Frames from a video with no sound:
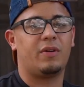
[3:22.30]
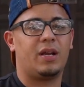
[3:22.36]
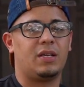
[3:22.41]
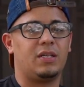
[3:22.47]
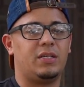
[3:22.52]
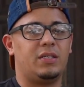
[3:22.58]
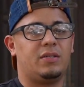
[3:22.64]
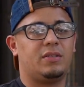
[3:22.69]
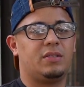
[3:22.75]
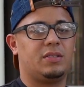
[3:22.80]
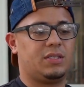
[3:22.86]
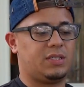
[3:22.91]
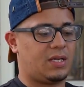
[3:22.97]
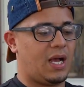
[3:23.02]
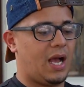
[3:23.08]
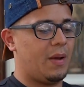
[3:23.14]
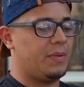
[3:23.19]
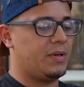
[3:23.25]
rack leak. It's a
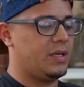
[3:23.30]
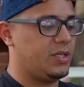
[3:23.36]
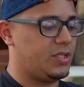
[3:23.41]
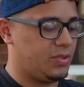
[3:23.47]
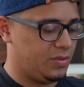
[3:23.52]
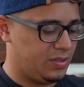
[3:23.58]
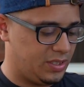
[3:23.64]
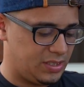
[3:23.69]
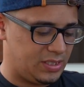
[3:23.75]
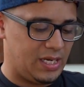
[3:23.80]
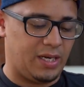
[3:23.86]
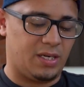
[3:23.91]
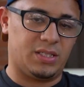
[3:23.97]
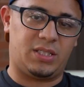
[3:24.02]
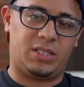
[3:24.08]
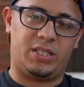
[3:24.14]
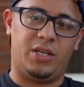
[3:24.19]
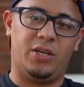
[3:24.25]
common issue. There's like
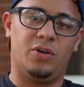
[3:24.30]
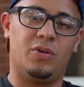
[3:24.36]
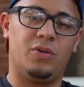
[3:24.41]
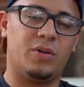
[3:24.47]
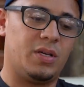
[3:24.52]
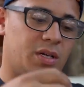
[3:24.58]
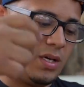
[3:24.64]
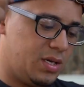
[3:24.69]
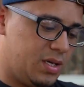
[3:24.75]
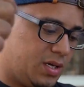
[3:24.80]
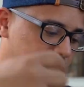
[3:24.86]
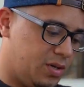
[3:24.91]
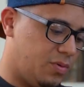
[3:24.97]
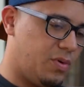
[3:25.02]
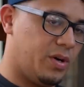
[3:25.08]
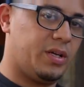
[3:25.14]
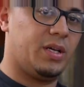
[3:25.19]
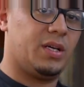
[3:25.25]
a seal
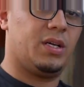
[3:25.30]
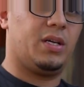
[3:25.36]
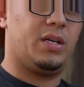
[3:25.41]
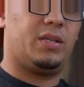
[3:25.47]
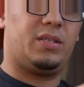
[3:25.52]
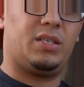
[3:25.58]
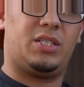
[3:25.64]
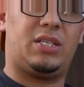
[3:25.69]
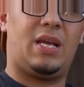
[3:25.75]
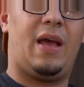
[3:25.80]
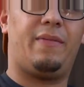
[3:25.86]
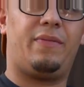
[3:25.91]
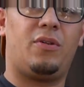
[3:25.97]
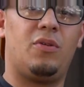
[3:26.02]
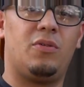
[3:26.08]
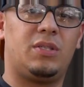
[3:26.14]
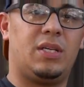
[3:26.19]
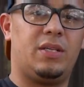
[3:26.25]
where the
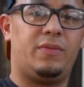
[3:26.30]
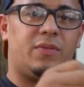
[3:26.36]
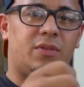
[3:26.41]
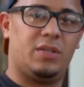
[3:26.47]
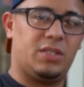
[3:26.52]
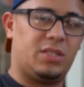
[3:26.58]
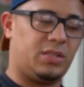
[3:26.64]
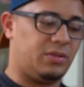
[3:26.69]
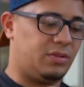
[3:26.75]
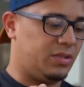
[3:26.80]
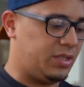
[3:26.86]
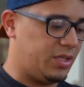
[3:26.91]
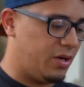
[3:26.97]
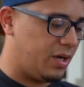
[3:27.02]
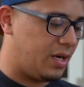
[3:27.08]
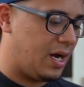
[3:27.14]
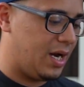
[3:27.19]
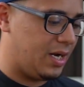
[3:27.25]
shaft goes into the
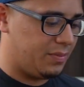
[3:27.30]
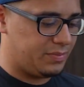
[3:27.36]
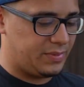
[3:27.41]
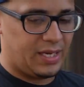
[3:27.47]
steering column.